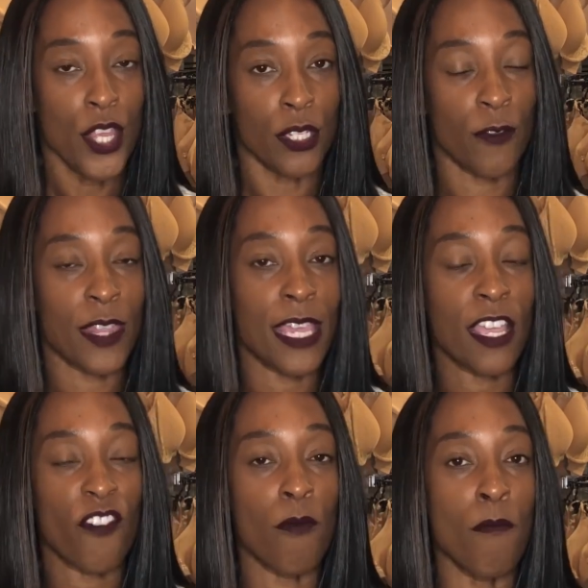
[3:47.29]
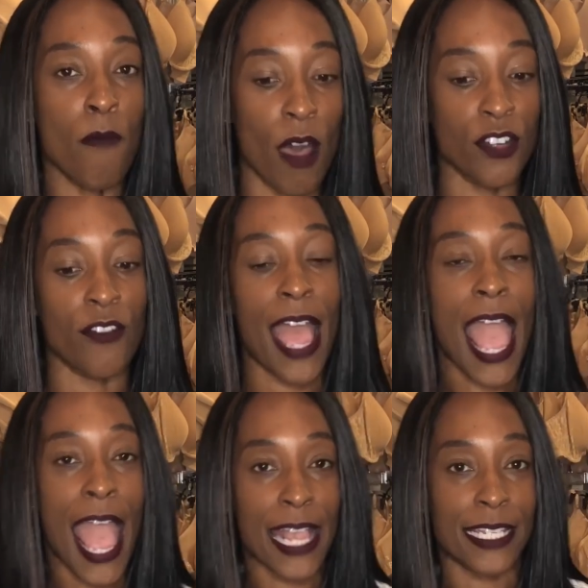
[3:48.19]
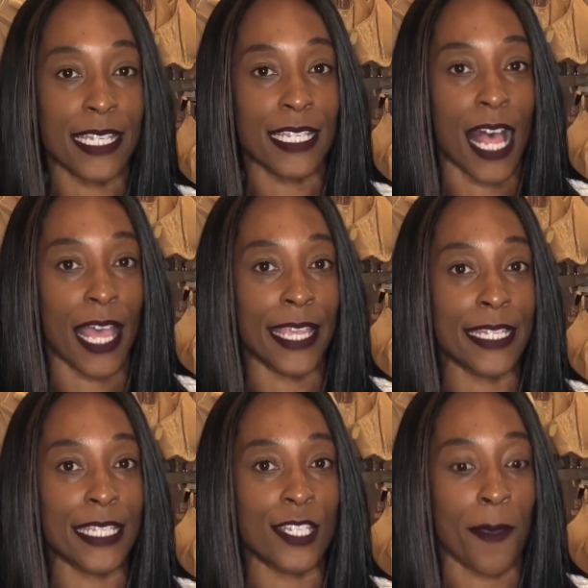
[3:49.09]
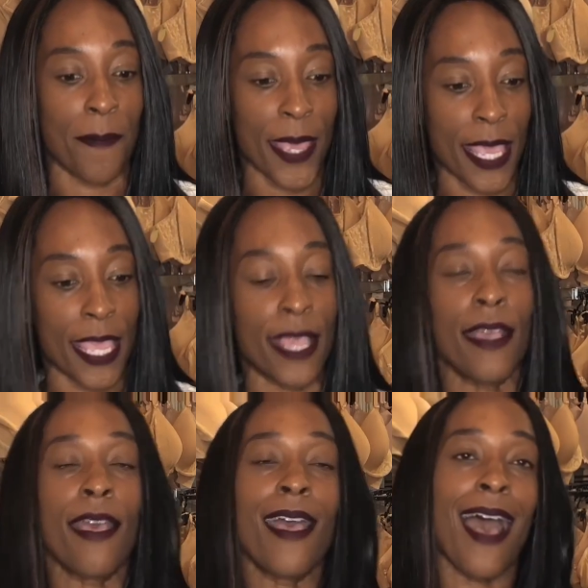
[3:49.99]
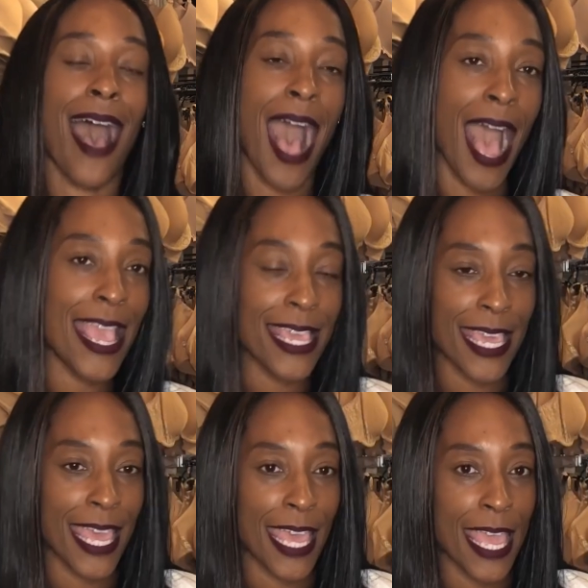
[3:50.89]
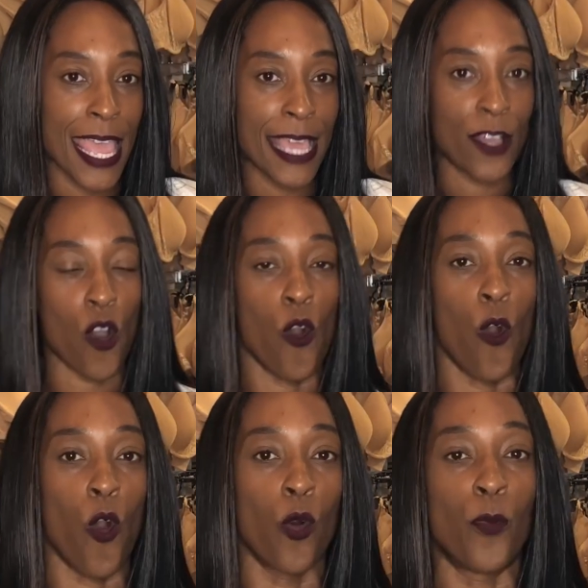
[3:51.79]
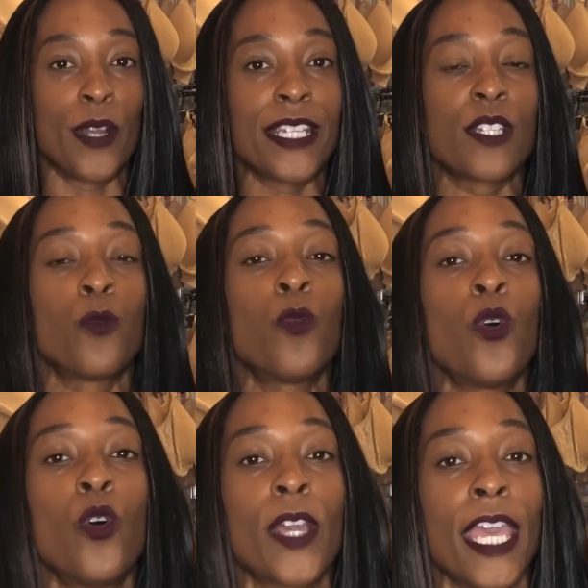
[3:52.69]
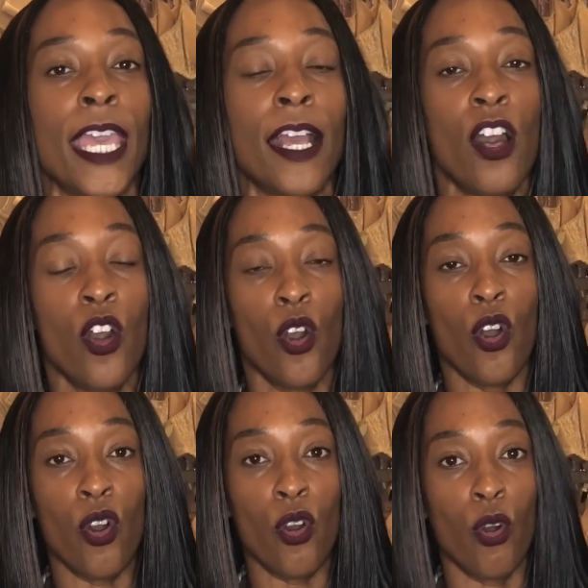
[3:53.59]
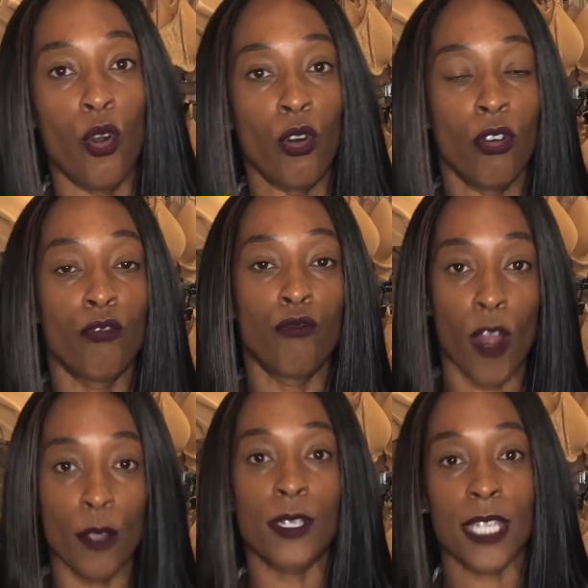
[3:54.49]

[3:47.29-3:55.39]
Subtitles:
So if you think of moderate exercise to be hiking or brisk walking or road